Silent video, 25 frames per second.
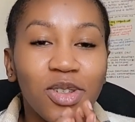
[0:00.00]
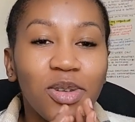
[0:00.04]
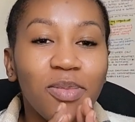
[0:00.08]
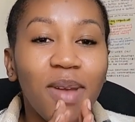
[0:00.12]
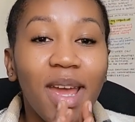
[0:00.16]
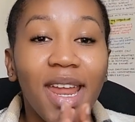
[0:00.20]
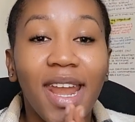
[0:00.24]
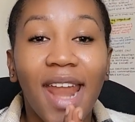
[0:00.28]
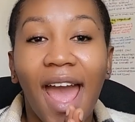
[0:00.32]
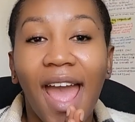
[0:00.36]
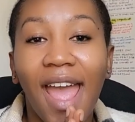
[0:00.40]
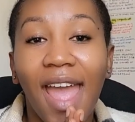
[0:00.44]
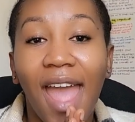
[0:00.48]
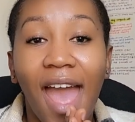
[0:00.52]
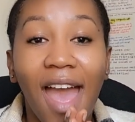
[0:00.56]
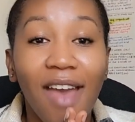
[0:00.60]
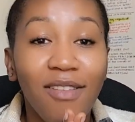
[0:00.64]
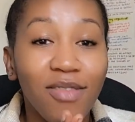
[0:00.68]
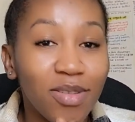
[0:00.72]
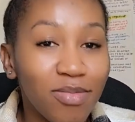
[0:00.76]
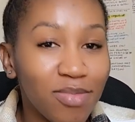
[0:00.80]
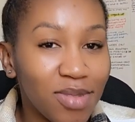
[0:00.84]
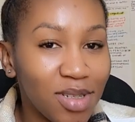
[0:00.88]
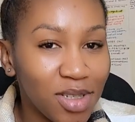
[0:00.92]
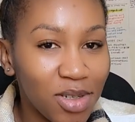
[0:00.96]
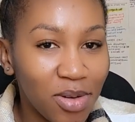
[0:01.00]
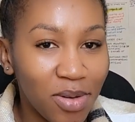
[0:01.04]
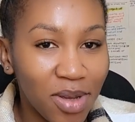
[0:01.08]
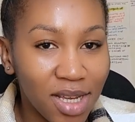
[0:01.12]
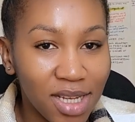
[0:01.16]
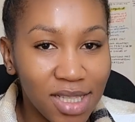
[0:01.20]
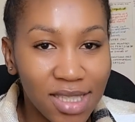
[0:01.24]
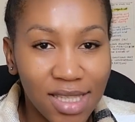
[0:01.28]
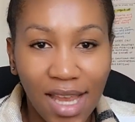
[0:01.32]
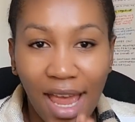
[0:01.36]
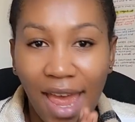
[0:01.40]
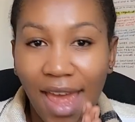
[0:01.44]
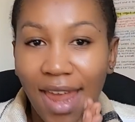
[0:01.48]
And I haven't been doing
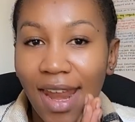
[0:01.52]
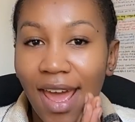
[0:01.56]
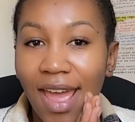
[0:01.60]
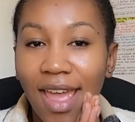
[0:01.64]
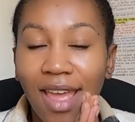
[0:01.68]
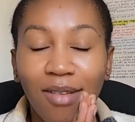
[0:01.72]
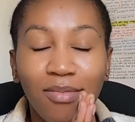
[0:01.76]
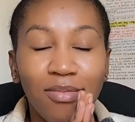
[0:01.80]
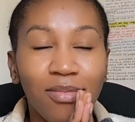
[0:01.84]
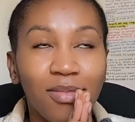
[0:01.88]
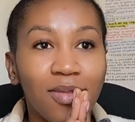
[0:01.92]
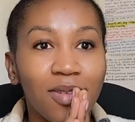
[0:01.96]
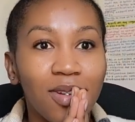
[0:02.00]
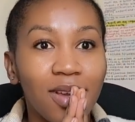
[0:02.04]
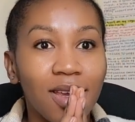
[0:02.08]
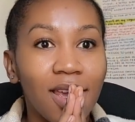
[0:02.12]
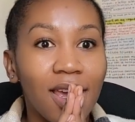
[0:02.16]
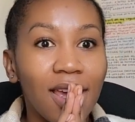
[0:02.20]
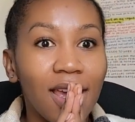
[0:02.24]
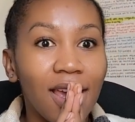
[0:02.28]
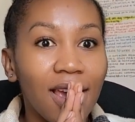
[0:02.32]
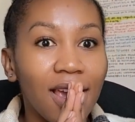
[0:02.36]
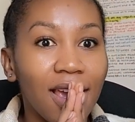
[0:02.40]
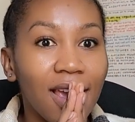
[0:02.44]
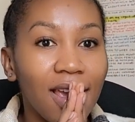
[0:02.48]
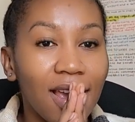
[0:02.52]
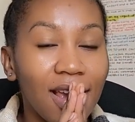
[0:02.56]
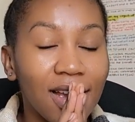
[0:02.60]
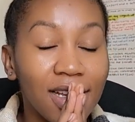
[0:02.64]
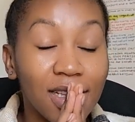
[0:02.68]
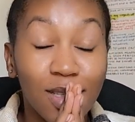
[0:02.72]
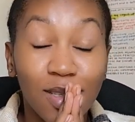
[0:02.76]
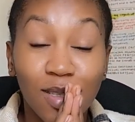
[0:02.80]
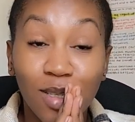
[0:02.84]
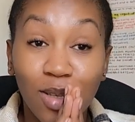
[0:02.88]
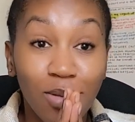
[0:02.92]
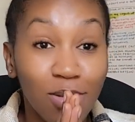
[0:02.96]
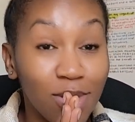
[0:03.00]
it, and I am
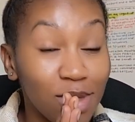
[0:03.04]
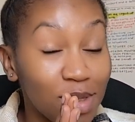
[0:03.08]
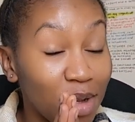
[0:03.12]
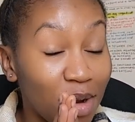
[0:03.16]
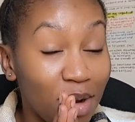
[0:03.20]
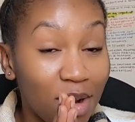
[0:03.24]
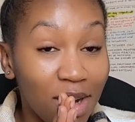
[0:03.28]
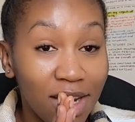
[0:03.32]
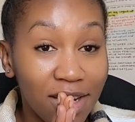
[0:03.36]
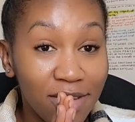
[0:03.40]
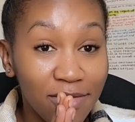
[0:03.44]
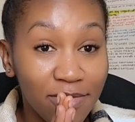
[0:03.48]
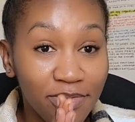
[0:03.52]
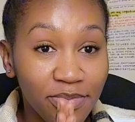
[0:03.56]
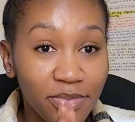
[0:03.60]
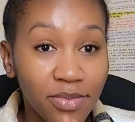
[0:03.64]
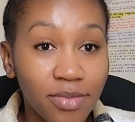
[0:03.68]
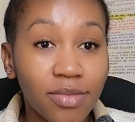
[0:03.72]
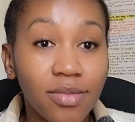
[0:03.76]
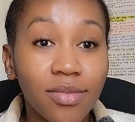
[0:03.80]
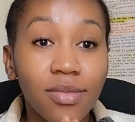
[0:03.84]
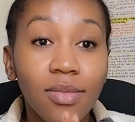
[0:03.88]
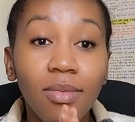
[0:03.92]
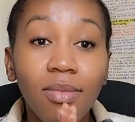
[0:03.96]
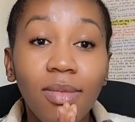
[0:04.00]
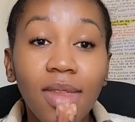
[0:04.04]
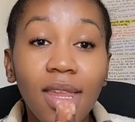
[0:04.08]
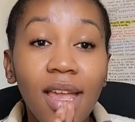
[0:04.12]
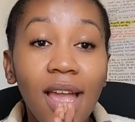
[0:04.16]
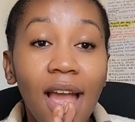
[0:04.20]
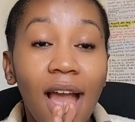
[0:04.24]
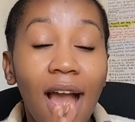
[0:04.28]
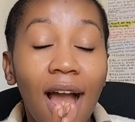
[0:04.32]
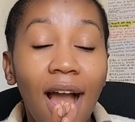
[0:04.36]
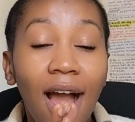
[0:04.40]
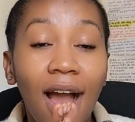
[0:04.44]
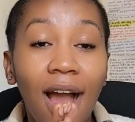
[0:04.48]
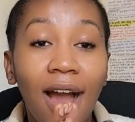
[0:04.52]
so sorry.
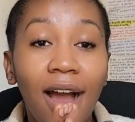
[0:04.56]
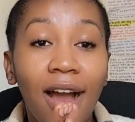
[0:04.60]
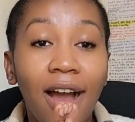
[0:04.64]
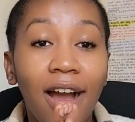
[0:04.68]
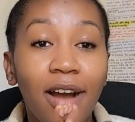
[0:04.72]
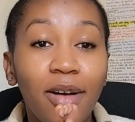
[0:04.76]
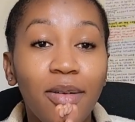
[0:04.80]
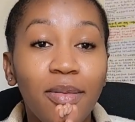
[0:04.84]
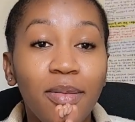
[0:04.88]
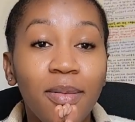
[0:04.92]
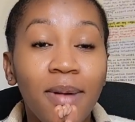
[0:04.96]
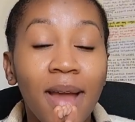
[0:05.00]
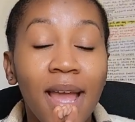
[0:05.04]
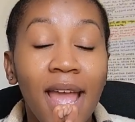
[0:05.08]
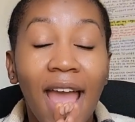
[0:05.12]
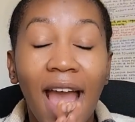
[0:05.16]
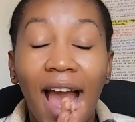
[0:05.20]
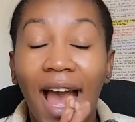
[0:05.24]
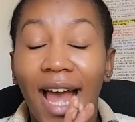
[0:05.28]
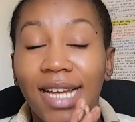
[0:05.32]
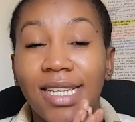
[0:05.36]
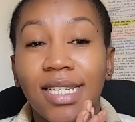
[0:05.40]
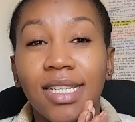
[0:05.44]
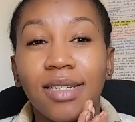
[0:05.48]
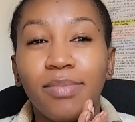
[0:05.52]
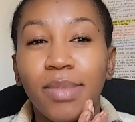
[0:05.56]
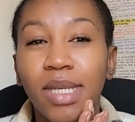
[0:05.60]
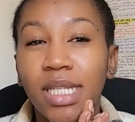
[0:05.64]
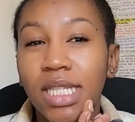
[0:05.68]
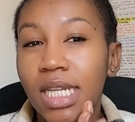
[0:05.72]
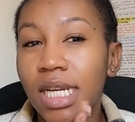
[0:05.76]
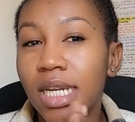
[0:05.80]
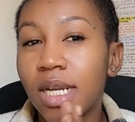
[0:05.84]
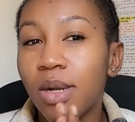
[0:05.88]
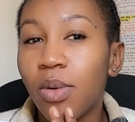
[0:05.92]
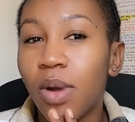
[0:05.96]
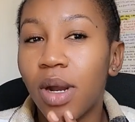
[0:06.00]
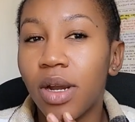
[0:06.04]
I did
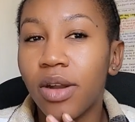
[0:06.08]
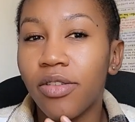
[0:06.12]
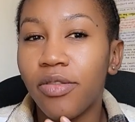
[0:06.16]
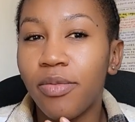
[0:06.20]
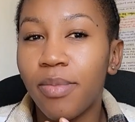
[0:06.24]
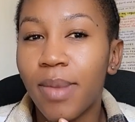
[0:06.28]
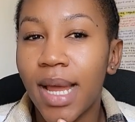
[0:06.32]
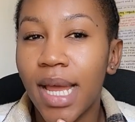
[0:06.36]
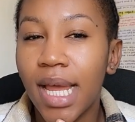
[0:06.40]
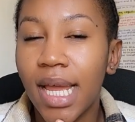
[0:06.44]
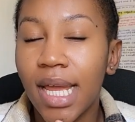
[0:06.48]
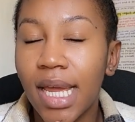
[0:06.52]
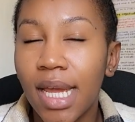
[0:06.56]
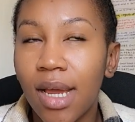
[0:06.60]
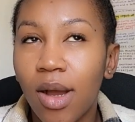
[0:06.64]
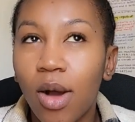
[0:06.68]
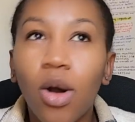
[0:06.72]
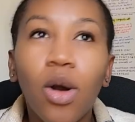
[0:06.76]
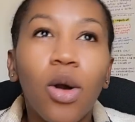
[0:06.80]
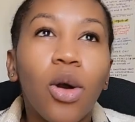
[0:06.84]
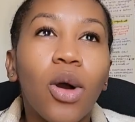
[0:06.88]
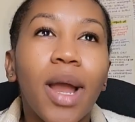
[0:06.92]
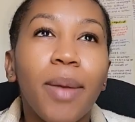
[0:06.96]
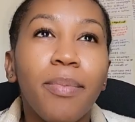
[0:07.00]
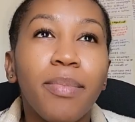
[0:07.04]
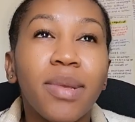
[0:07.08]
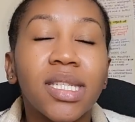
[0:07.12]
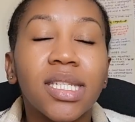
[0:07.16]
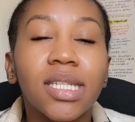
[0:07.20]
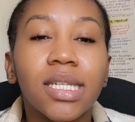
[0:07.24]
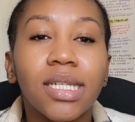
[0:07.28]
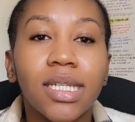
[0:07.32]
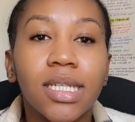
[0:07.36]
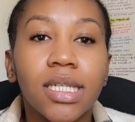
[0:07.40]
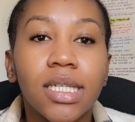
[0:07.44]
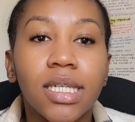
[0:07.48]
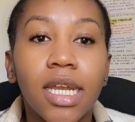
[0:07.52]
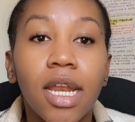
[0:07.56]
mention in I
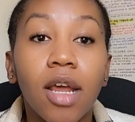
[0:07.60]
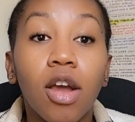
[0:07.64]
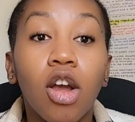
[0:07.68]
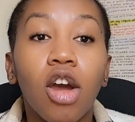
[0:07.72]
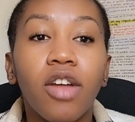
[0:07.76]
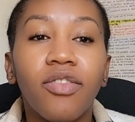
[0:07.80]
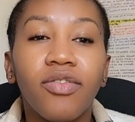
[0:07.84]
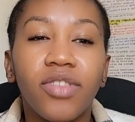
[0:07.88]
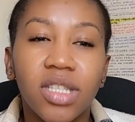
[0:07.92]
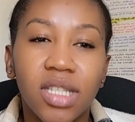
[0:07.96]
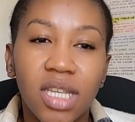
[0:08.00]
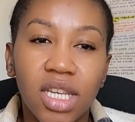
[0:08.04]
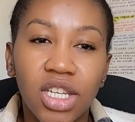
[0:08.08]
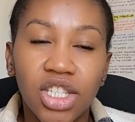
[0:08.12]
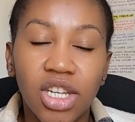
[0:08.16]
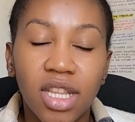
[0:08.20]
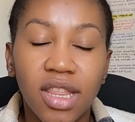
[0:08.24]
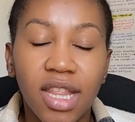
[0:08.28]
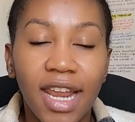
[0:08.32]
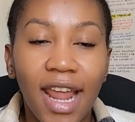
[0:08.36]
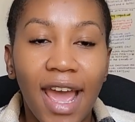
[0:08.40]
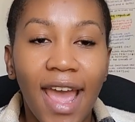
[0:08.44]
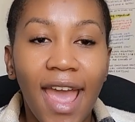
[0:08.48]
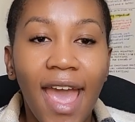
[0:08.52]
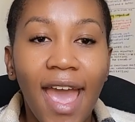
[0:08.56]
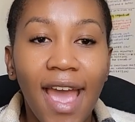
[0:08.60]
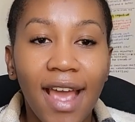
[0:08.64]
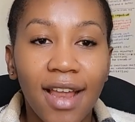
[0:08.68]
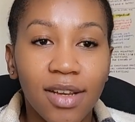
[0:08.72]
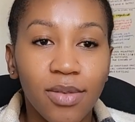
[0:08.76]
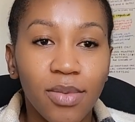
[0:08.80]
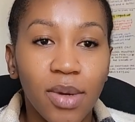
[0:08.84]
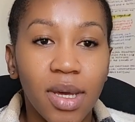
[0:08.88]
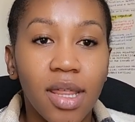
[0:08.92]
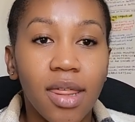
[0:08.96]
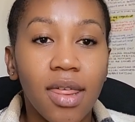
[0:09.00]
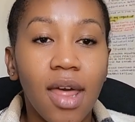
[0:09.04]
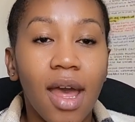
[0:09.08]
mentioned it in a conversation that I had
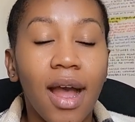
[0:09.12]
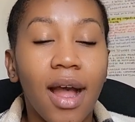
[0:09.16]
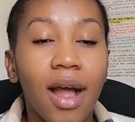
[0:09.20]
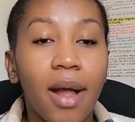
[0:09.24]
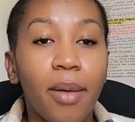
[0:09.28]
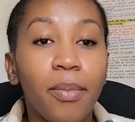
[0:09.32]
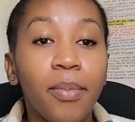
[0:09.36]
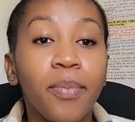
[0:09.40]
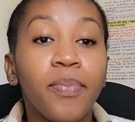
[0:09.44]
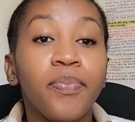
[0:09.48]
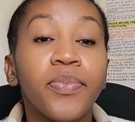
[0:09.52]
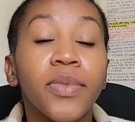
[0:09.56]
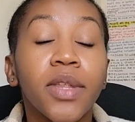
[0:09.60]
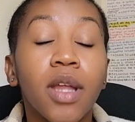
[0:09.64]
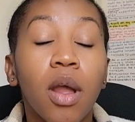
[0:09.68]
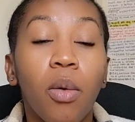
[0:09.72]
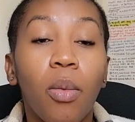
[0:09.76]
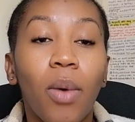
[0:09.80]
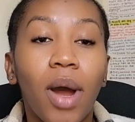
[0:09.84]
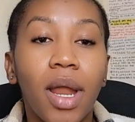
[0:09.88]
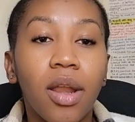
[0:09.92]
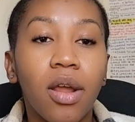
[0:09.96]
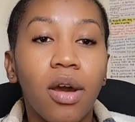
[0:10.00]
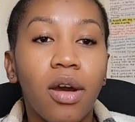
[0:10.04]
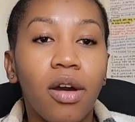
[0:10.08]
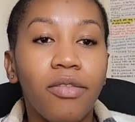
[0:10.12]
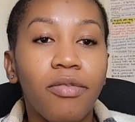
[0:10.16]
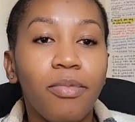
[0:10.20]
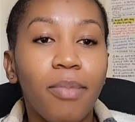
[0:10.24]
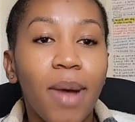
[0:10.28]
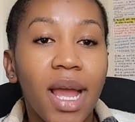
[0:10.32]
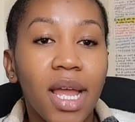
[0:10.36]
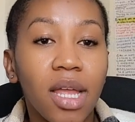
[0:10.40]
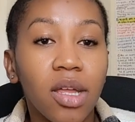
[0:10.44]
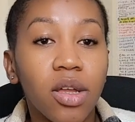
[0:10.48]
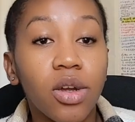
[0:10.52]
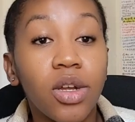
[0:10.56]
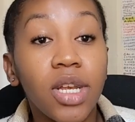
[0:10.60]
with one of
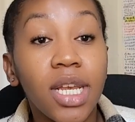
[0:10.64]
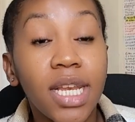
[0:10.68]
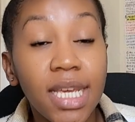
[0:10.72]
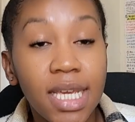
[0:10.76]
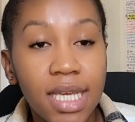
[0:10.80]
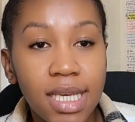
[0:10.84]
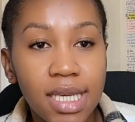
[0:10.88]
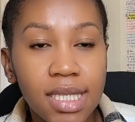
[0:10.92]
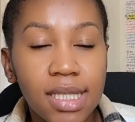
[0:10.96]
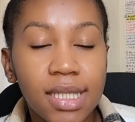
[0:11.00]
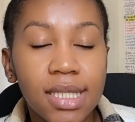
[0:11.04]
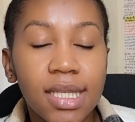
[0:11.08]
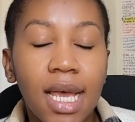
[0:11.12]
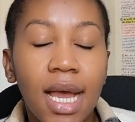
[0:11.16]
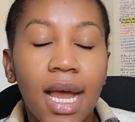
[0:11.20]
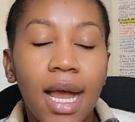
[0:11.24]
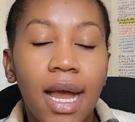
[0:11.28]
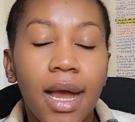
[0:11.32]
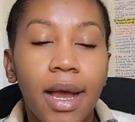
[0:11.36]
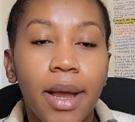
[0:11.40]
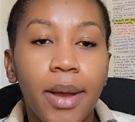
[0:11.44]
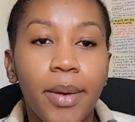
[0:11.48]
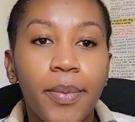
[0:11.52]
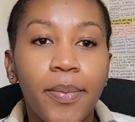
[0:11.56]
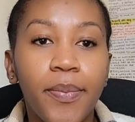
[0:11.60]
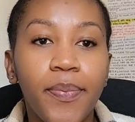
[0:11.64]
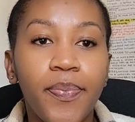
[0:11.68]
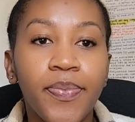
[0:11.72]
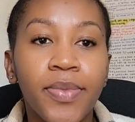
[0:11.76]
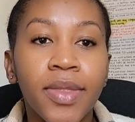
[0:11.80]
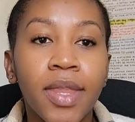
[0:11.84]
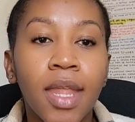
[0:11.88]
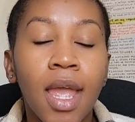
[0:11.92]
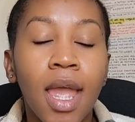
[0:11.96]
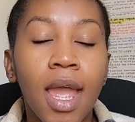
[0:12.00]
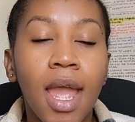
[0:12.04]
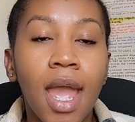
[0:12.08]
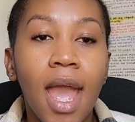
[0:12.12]
my colleagues,
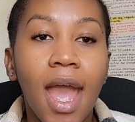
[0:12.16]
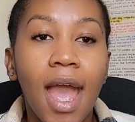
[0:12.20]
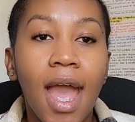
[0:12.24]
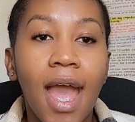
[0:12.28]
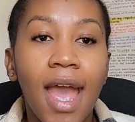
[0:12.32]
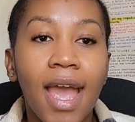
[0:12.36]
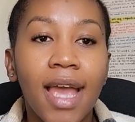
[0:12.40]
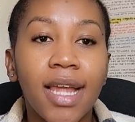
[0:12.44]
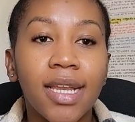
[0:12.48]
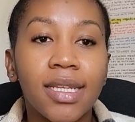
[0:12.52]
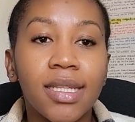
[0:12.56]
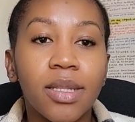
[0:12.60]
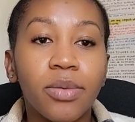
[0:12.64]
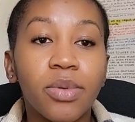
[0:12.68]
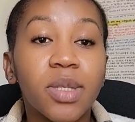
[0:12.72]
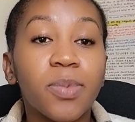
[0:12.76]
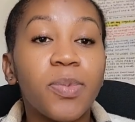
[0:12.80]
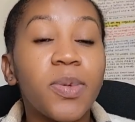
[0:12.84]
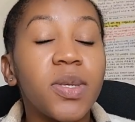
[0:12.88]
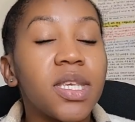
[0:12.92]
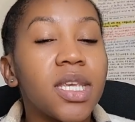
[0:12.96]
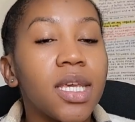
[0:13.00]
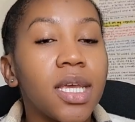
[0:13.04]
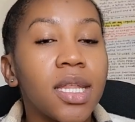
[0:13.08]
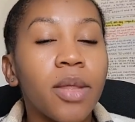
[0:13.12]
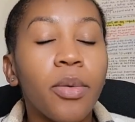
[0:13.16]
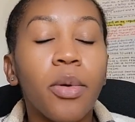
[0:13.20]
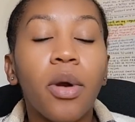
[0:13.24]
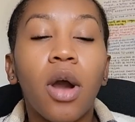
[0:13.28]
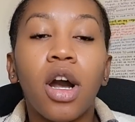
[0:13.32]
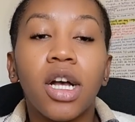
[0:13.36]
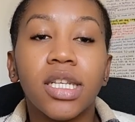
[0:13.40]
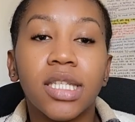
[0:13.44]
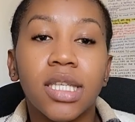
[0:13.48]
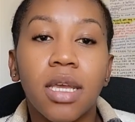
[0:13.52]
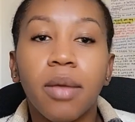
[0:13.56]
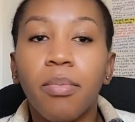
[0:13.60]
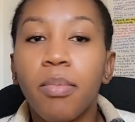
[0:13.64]
and they were
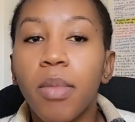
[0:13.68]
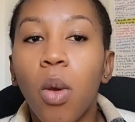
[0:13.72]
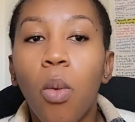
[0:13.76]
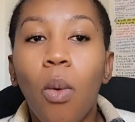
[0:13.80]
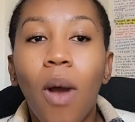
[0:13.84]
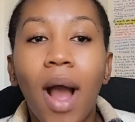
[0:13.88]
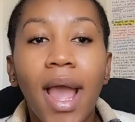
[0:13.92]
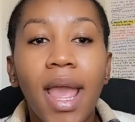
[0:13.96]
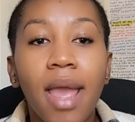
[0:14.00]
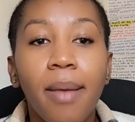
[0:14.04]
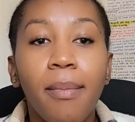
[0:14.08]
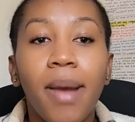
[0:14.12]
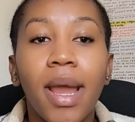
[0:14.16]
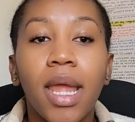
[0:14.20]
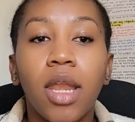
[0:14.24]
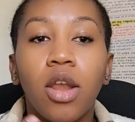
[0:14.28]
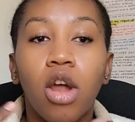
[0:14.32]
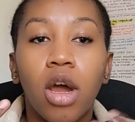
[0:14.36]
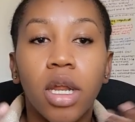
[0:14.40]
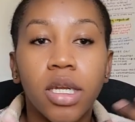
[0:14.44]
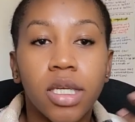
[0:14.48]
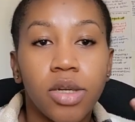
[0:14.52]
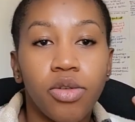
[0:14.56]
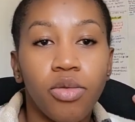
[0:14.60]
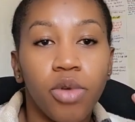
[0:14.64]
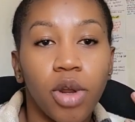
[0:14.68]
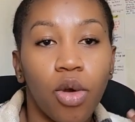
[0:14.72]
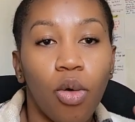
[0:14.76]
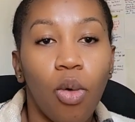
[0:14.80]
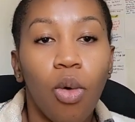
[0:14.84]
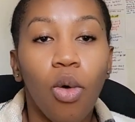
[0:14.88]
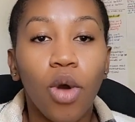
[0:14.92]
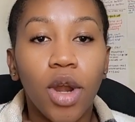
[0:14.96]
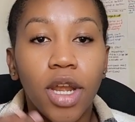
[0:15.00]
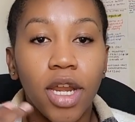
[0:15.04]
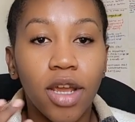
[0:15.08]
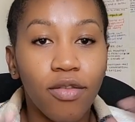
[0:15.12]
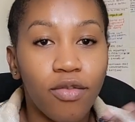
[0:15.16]
asking me, why am I not
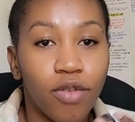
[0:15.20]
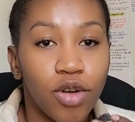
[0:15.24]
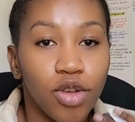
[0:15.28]
recording for